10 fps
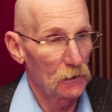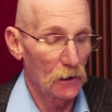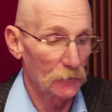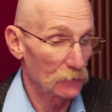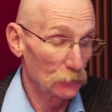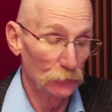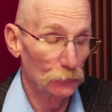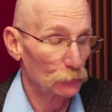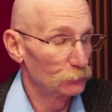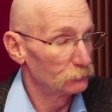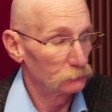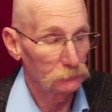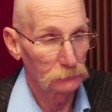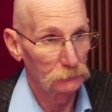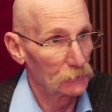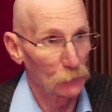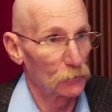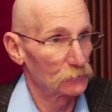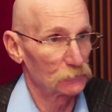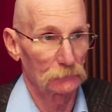And they knew it
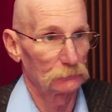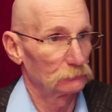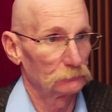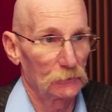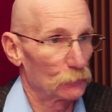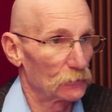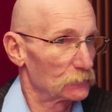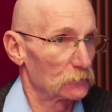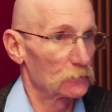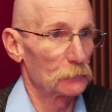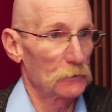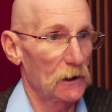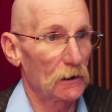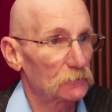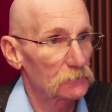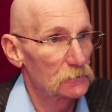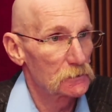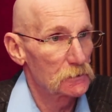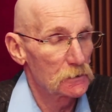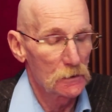wasn't going to pass.
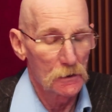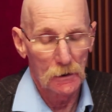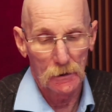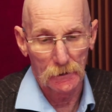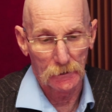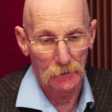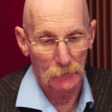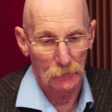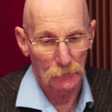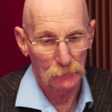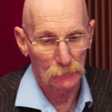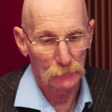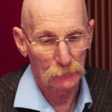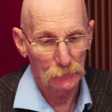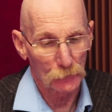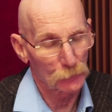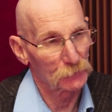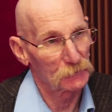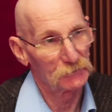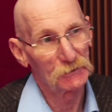And so
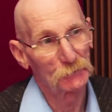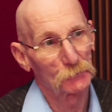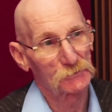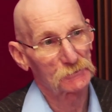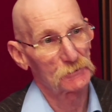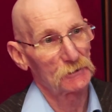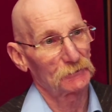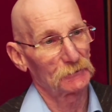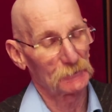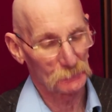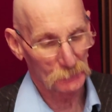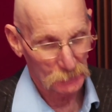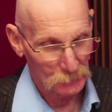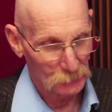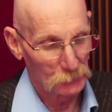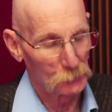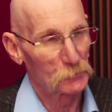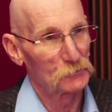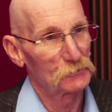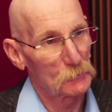the deal was struck that you
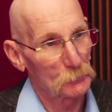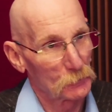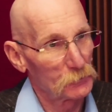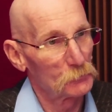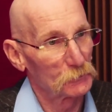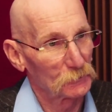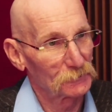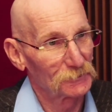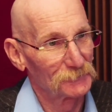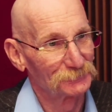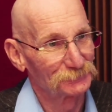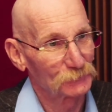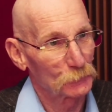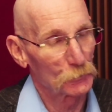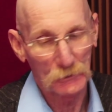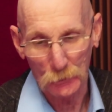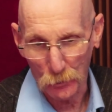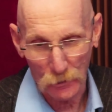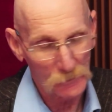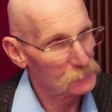present both the bills. We know
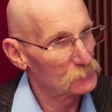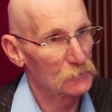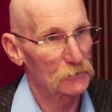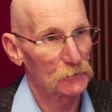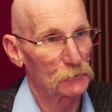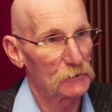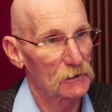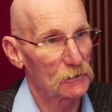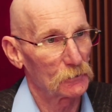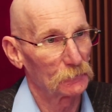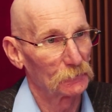ours is going to go down.